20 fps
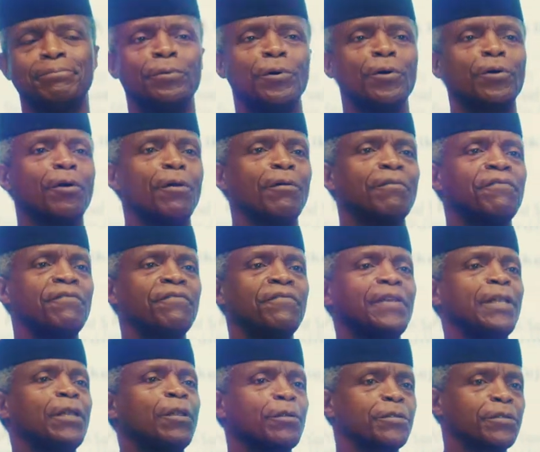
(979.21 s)
book of
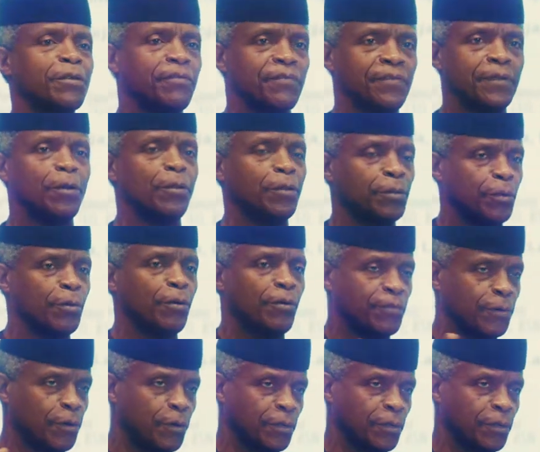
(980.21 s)
philosophy, although, of